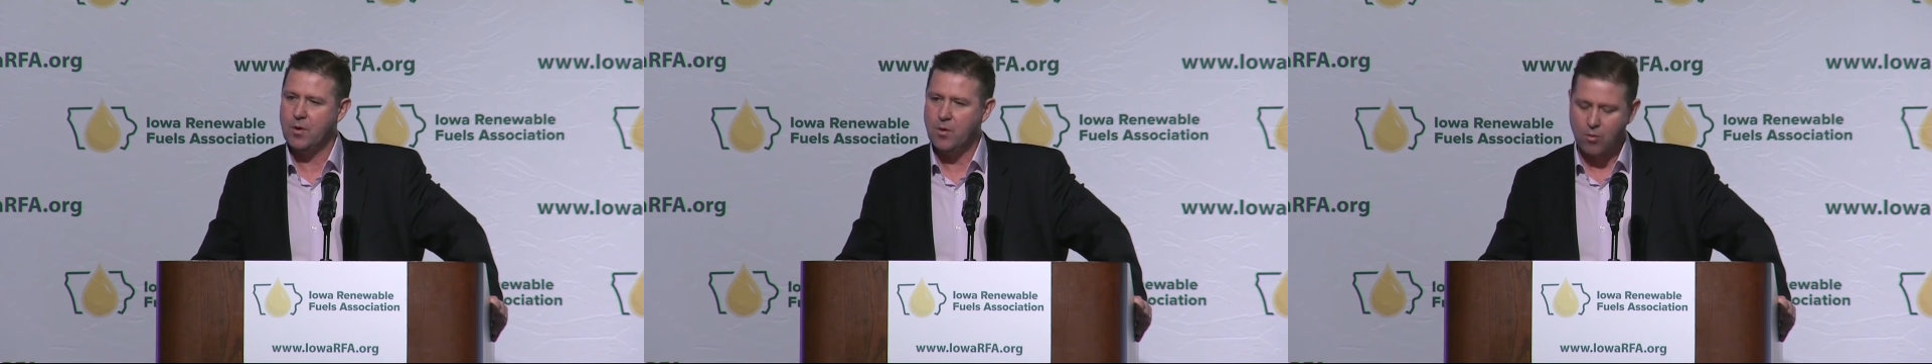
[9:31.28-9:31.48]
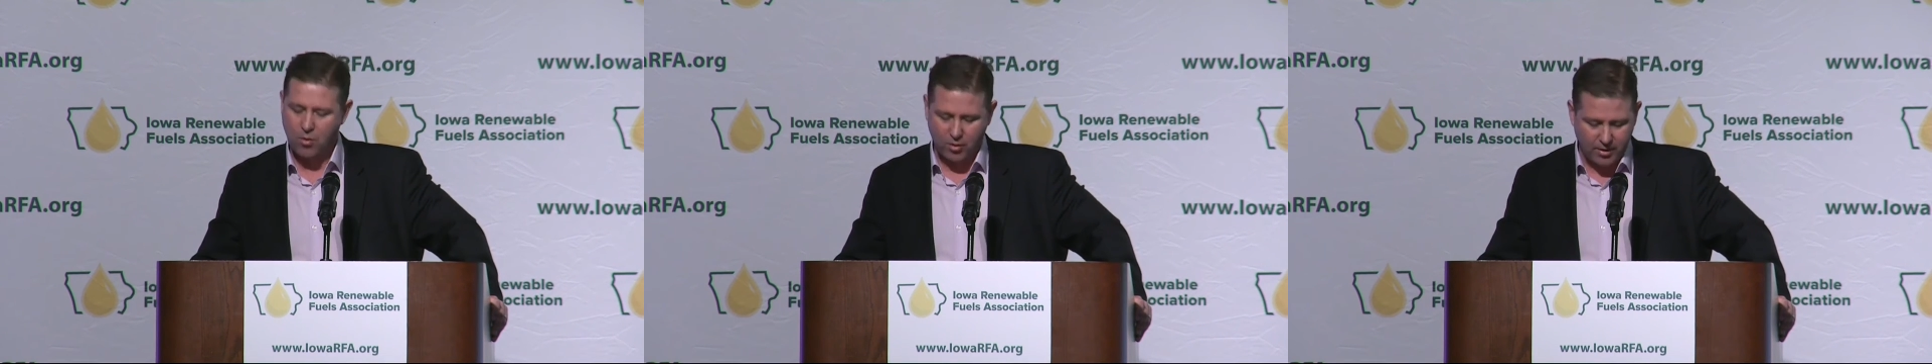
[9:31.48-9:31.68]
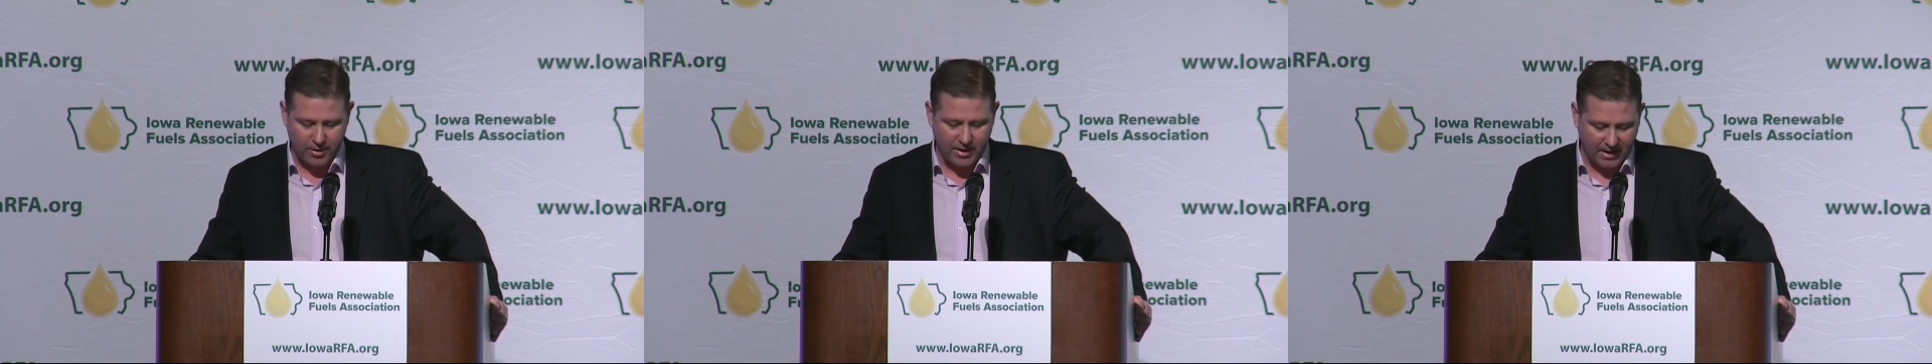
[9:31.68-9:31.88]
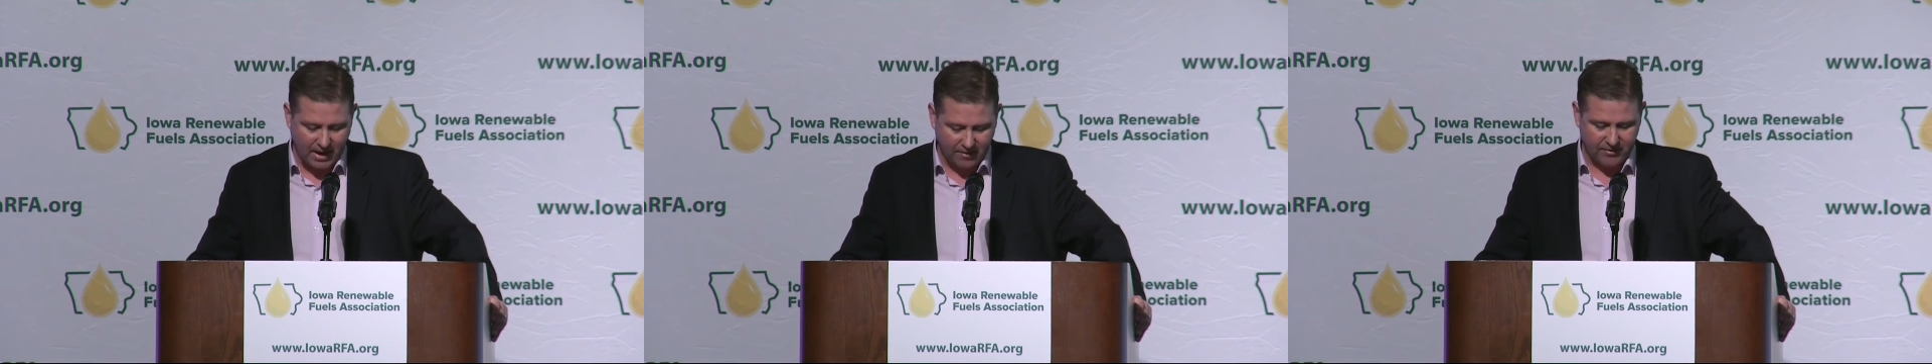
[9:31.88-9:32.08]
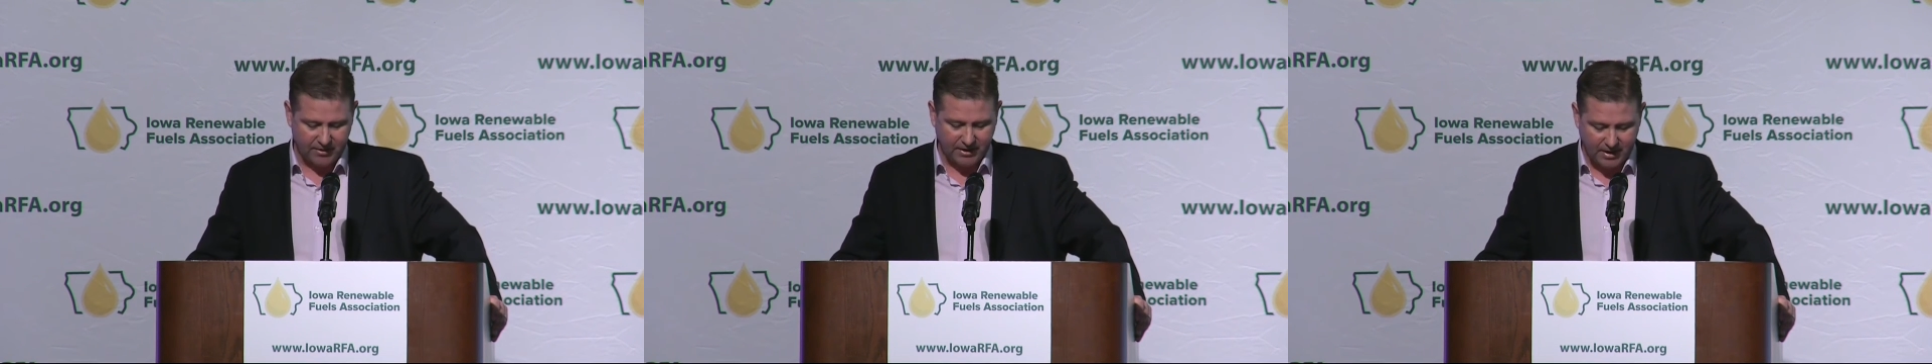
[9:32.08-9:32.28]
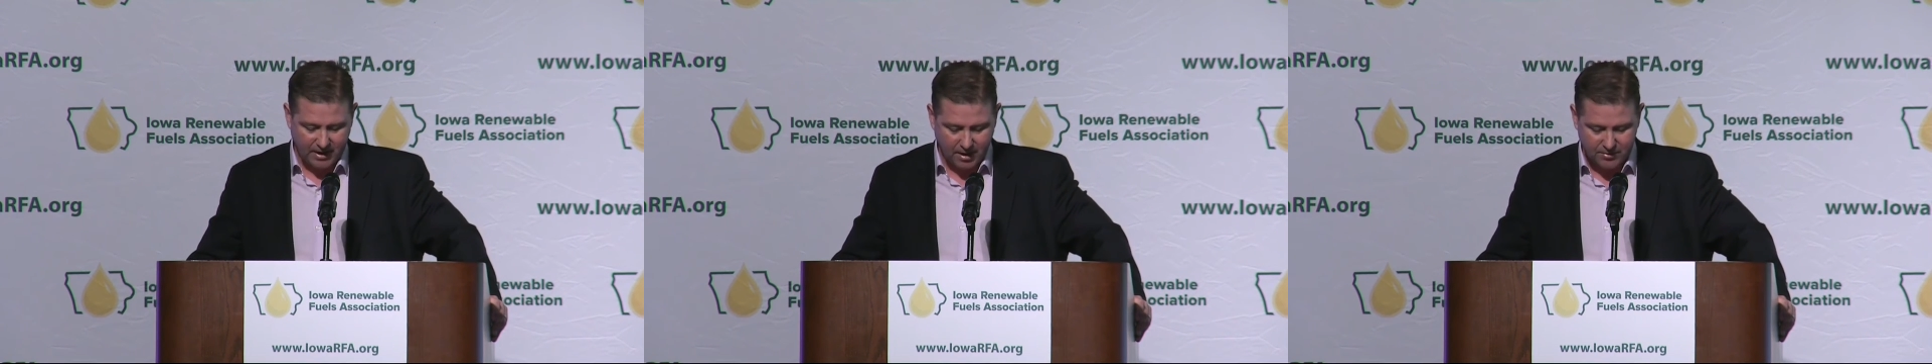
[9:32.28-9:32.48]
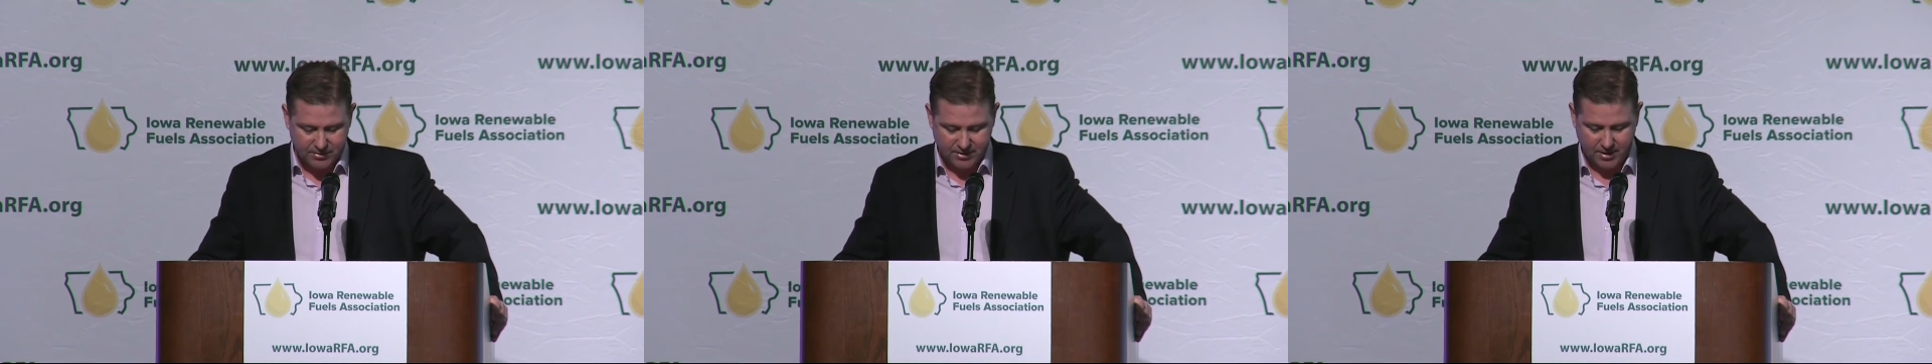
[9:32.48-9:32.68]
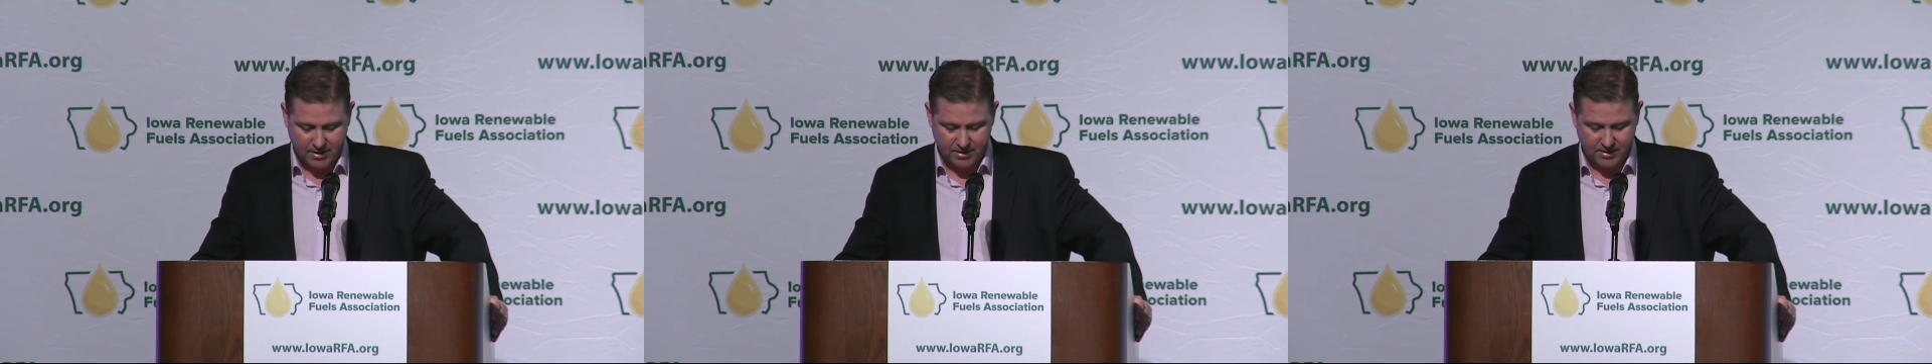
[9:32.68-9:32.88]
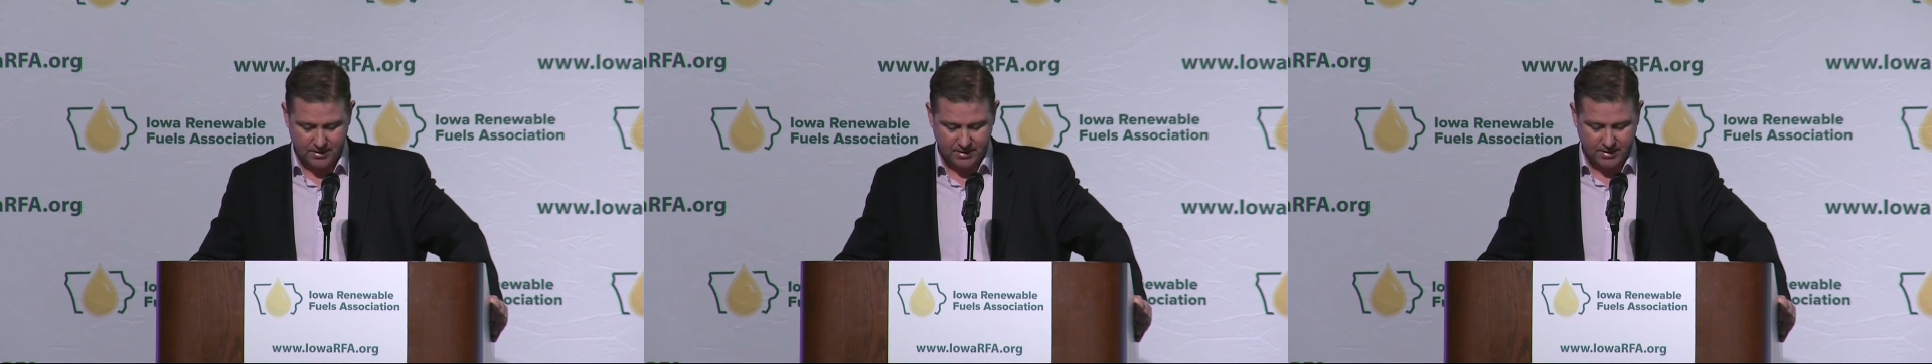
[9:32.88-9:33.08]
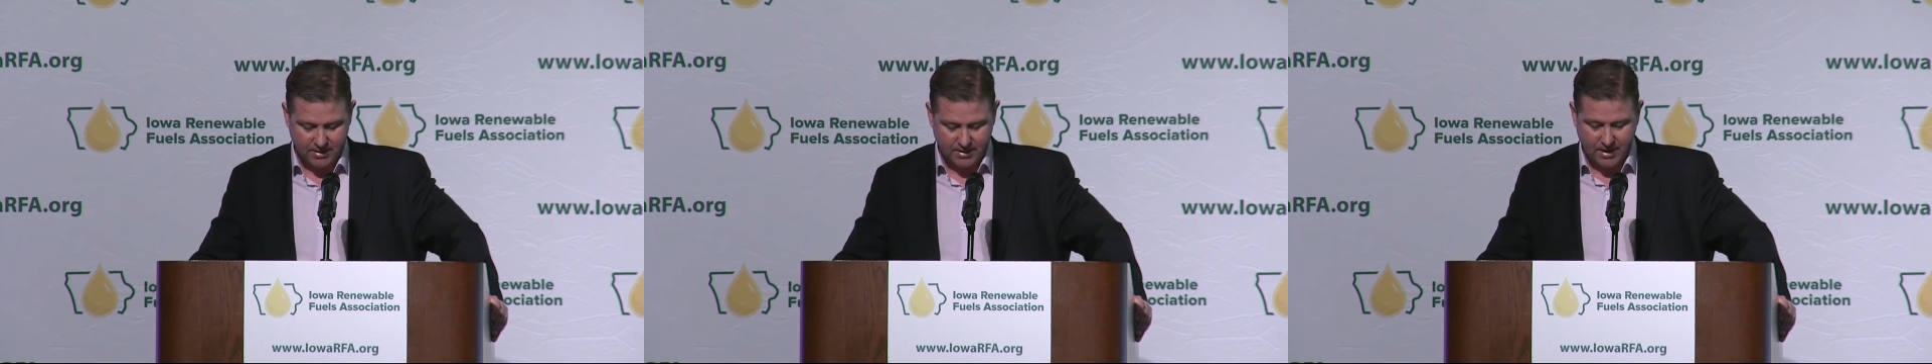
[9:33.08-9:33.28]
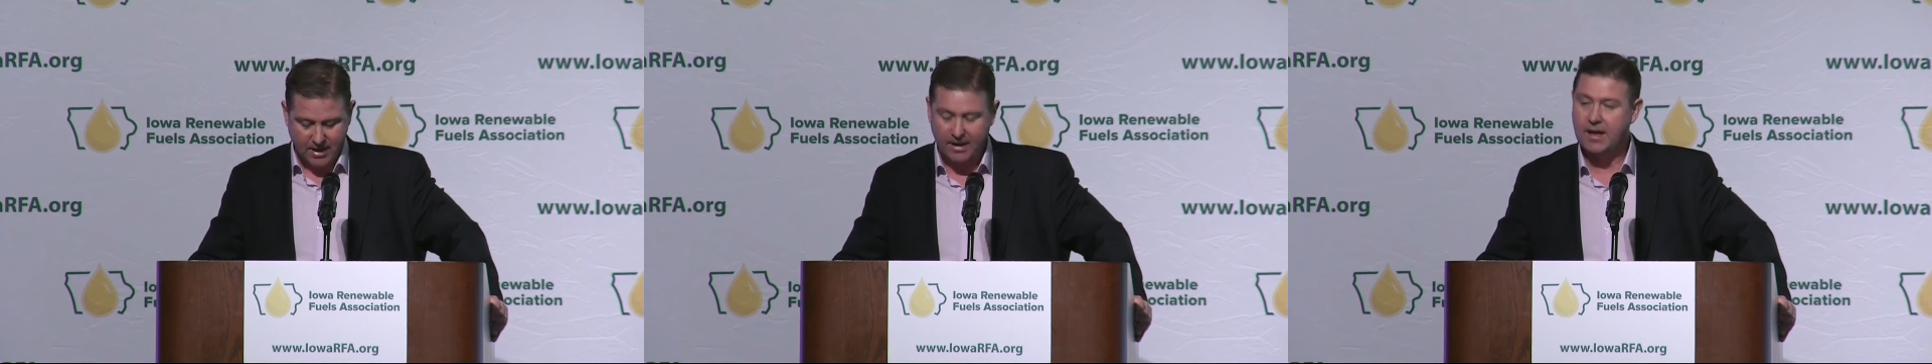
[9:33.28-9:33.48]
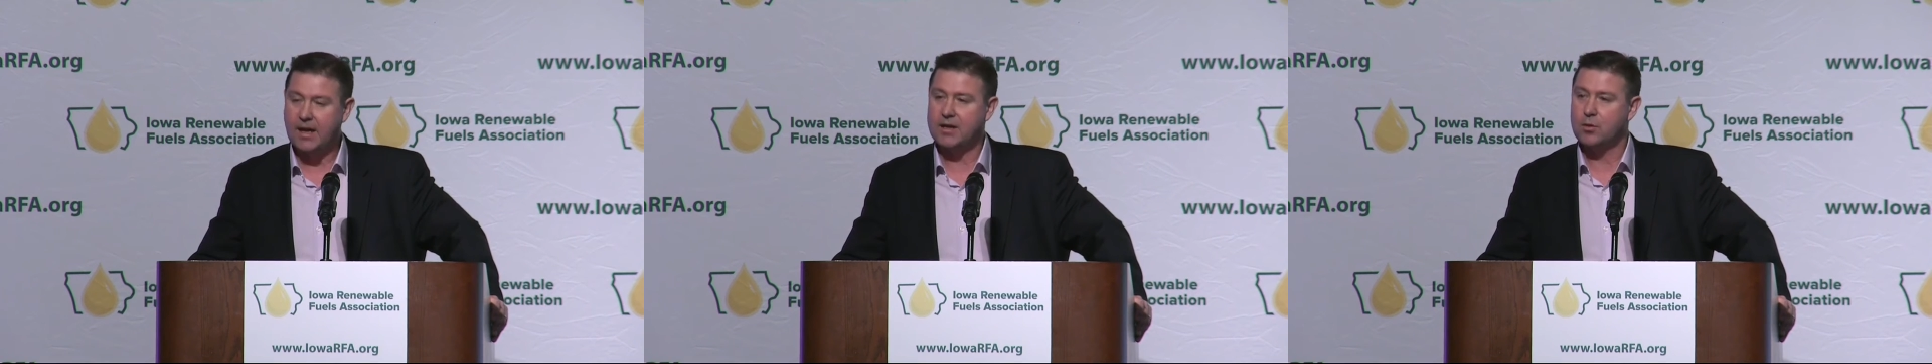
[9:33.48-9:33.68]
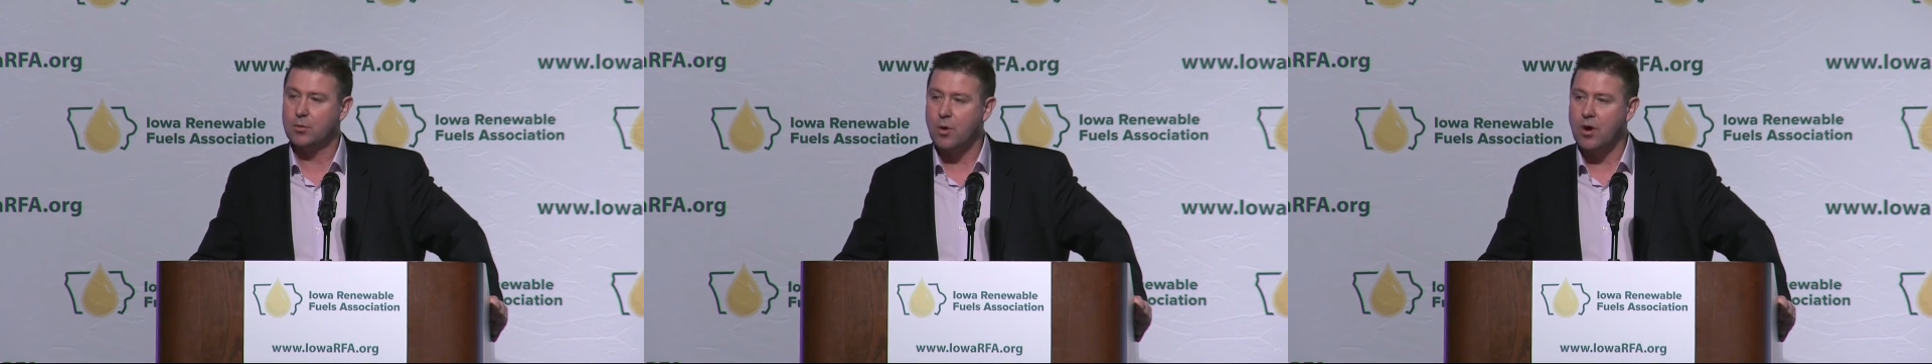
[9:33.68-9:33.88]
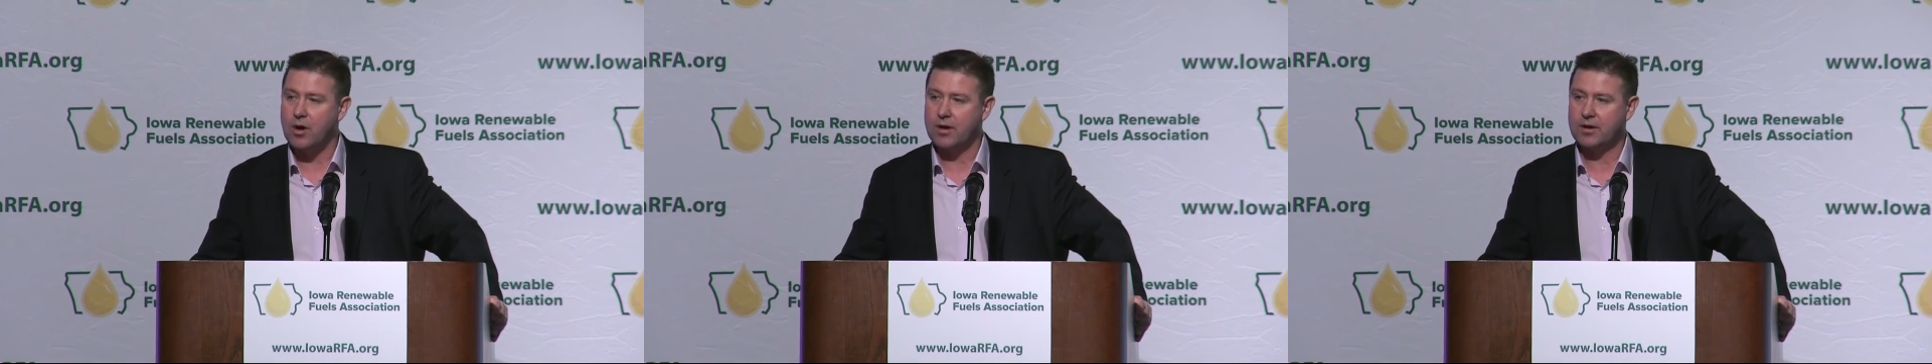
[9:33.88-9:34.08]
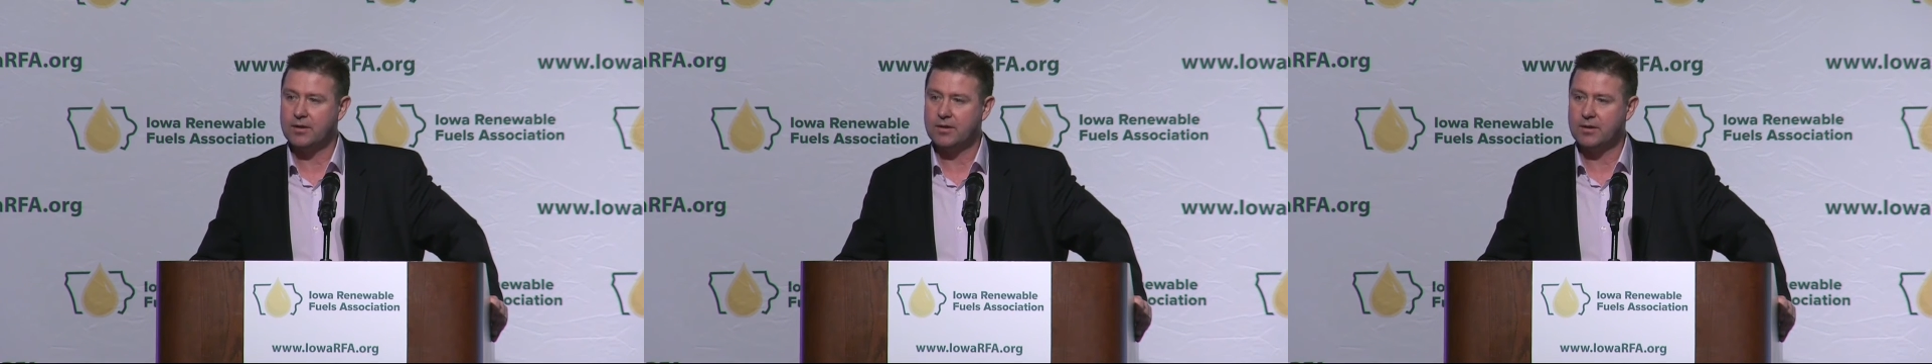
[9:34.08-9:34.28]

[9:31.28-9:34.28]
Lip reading: We're going to have to get out there and get to work,